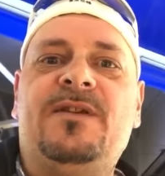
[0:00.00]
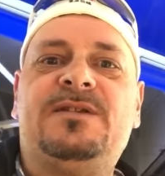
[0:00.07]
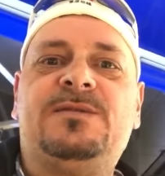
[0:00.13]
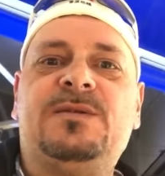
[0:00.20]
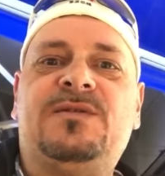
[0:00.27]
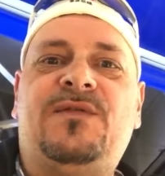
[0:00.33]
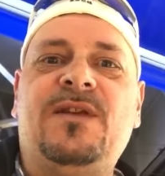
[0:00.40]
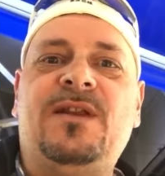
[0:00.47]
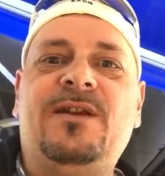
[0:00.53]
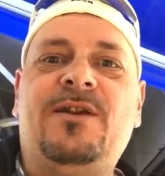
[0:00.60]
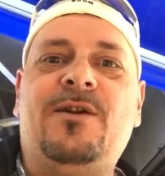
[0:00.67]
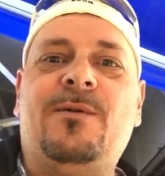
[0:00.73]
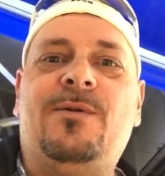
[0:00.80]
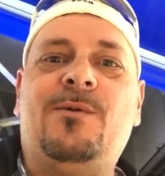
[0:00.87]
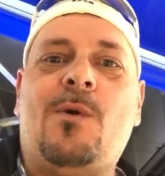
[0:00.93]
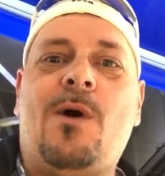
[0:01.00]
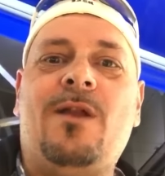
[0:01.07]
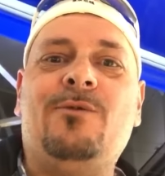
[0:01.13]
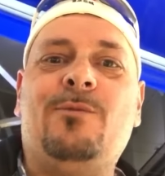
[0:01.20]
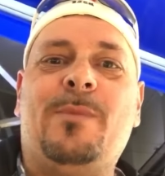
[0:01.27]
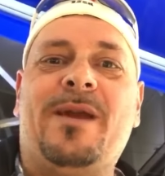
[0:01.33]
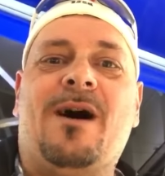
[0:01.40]
this was Philly, you would
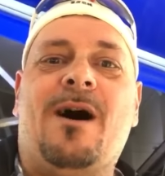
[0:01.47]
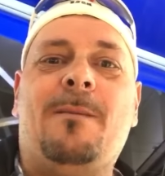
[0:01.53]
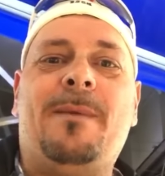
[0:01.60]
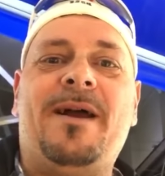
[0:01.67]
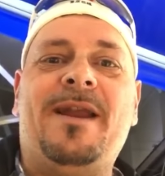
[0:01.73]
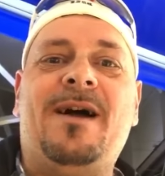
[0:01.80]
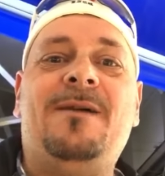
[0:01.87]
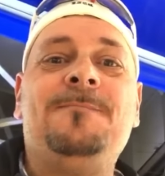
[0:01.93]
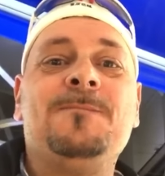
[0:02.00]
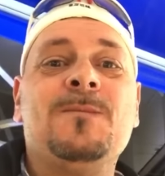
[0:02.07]
probably be gone by now.